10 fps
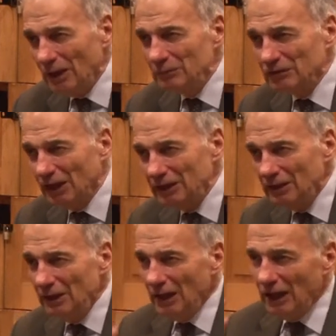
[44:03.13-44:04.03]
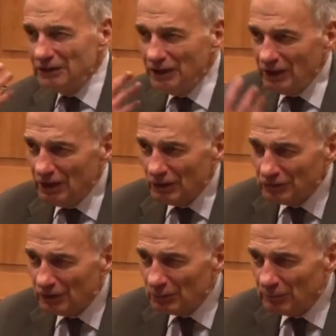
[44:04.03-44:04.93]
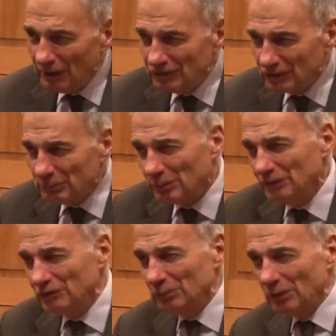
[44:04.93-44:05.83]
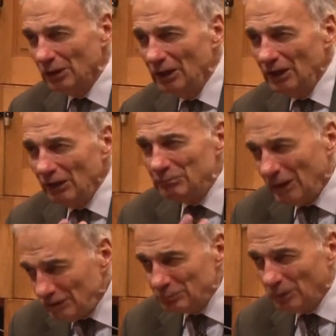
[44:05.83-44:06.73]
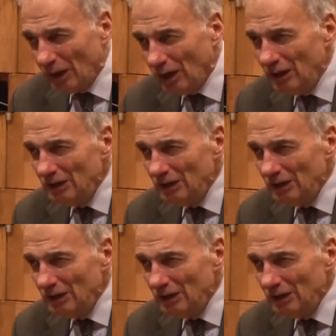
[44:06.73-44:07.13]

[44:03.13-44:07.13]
I'm saying adhere to the basic principle of baseball